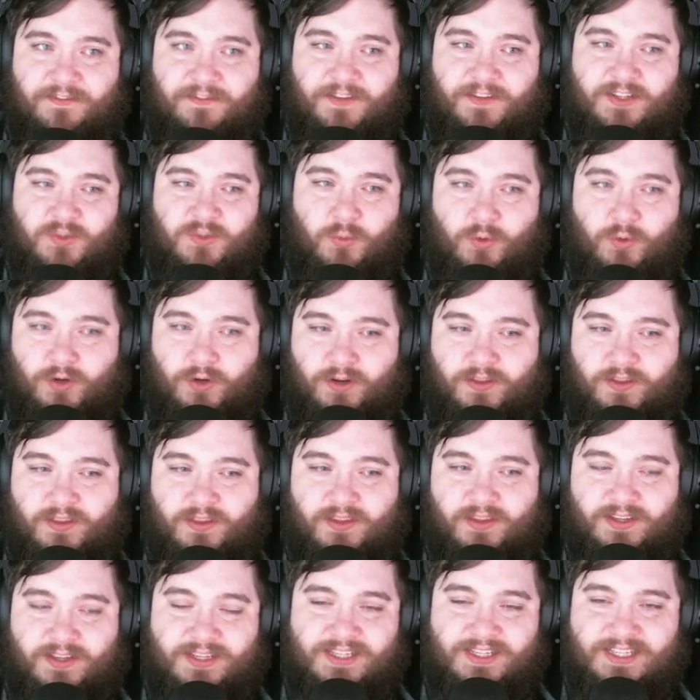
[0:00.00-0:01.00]
it's worth
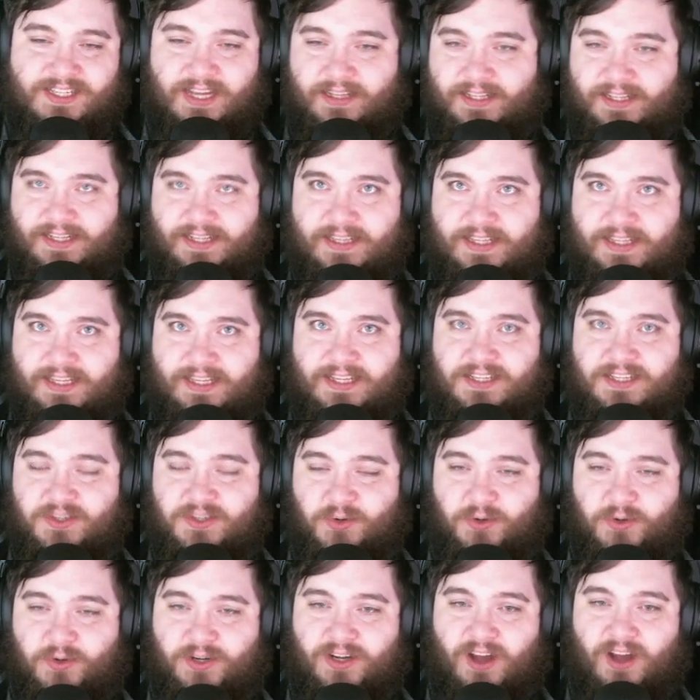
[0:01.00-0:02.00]
selling these
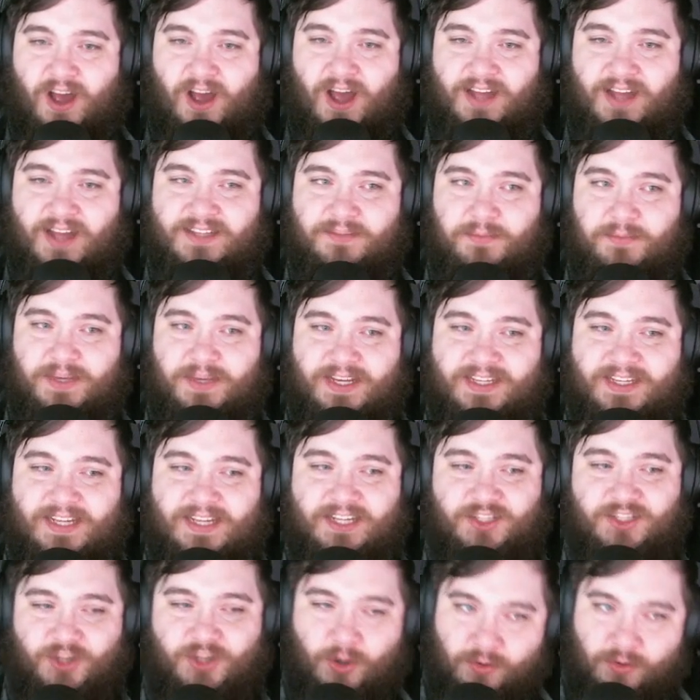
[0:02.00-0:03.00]
or not, because I
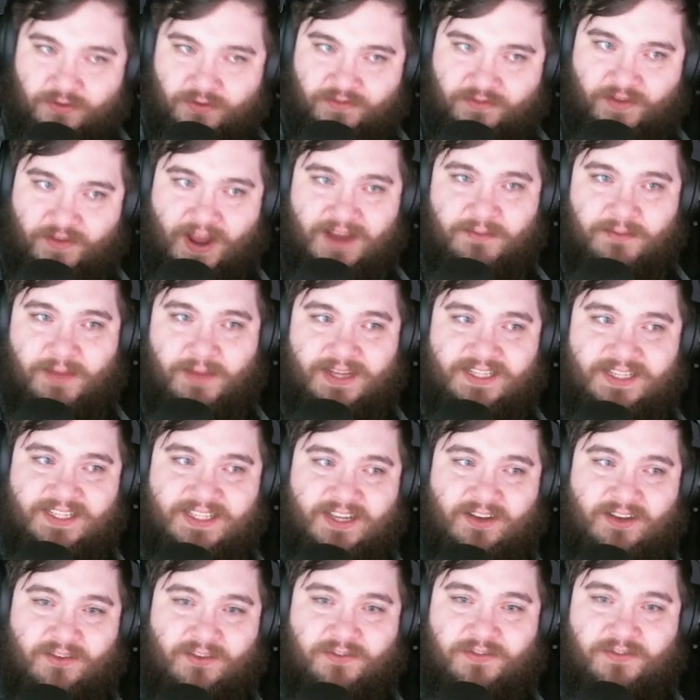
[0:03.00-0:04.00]
don't find
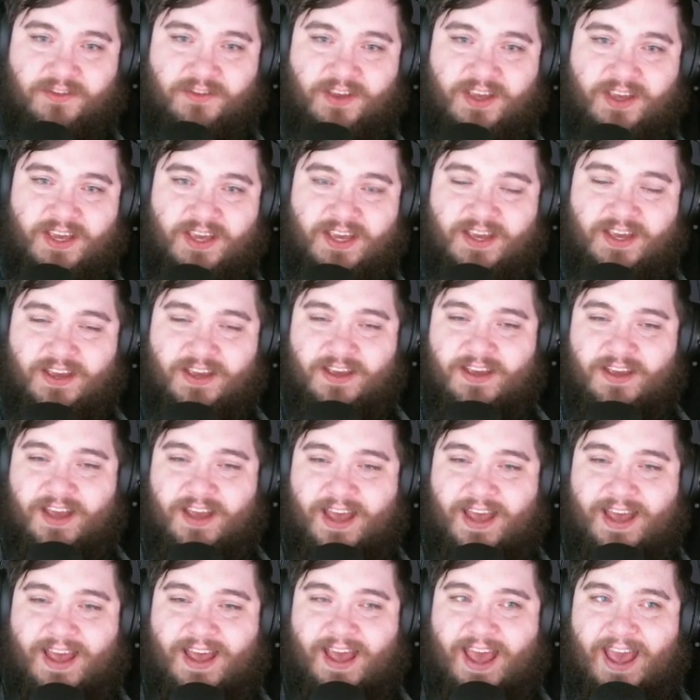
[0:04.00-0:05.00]
myself
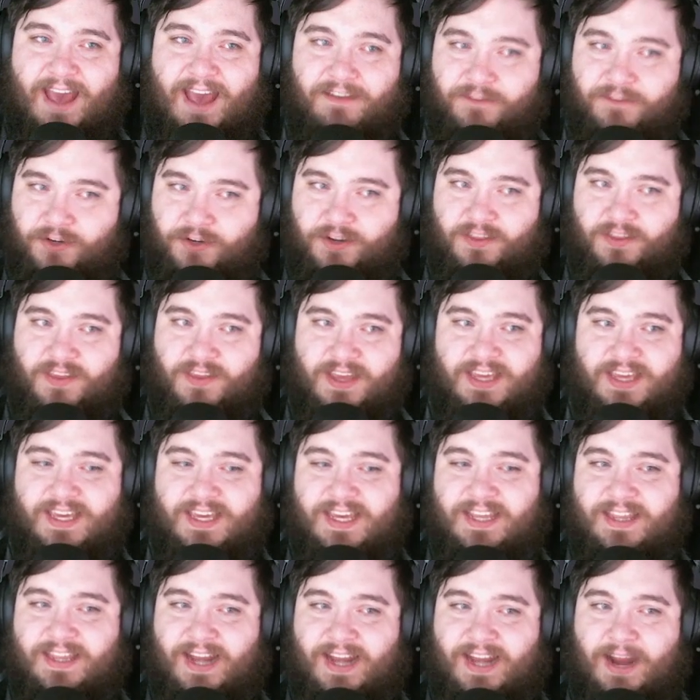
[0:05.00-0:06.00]
ever
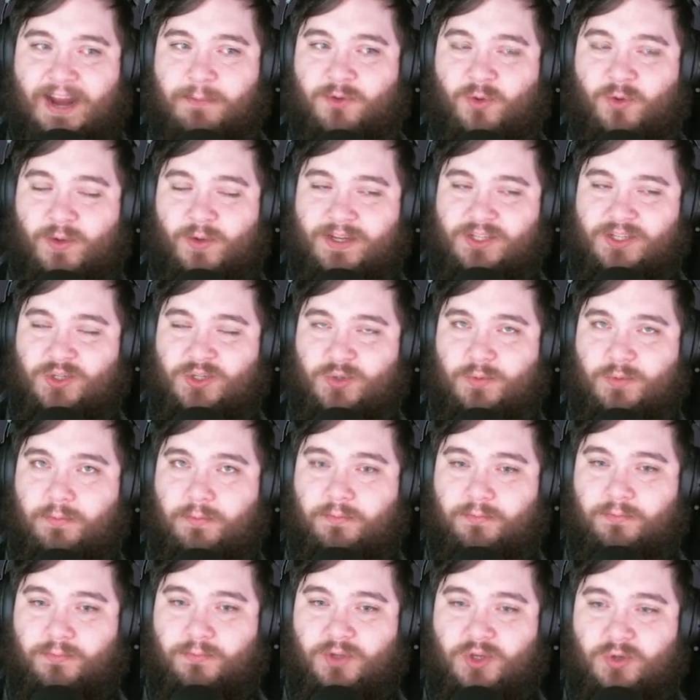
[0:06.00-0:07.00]
thinking that I'm going to
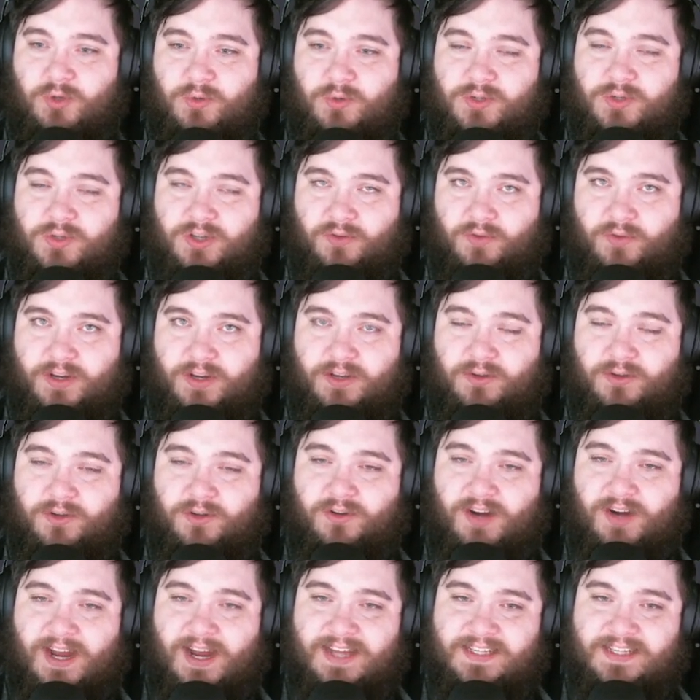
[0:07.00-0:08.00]
use a Regal
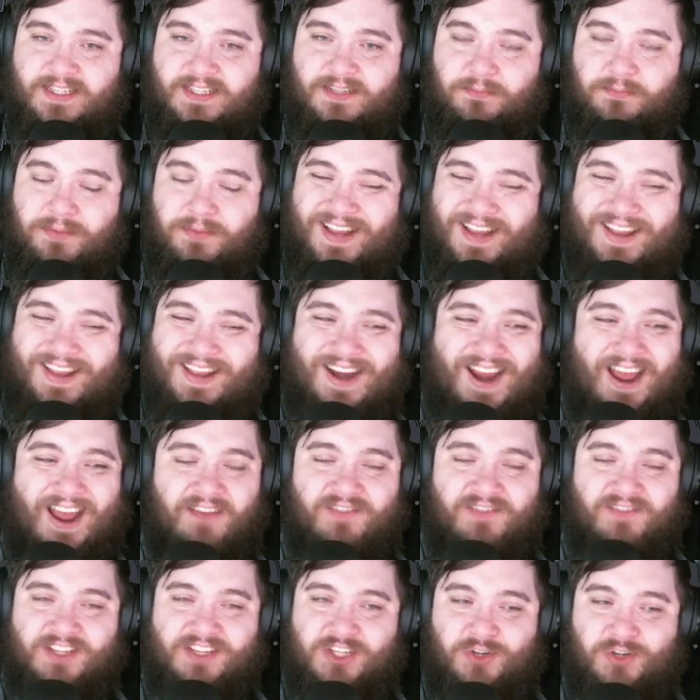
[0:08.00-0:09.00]
crest, but then I
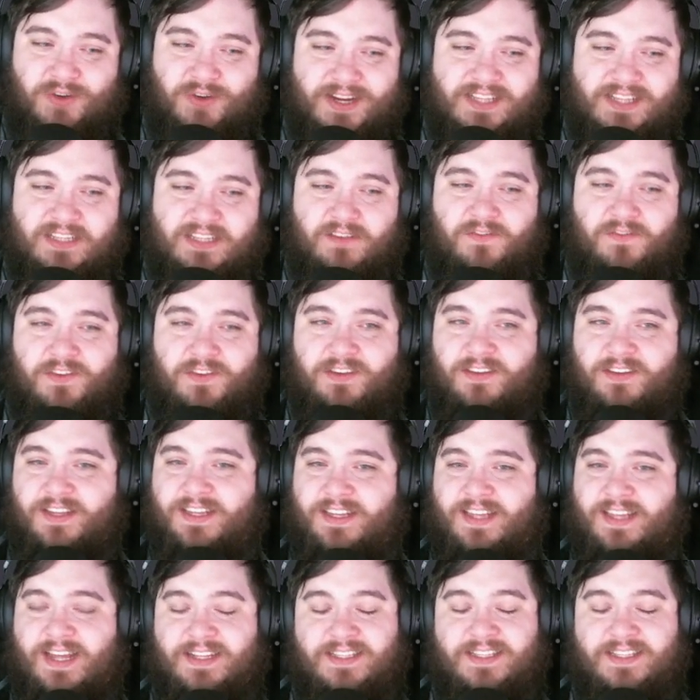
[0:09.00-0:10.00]
have this crazy feeling that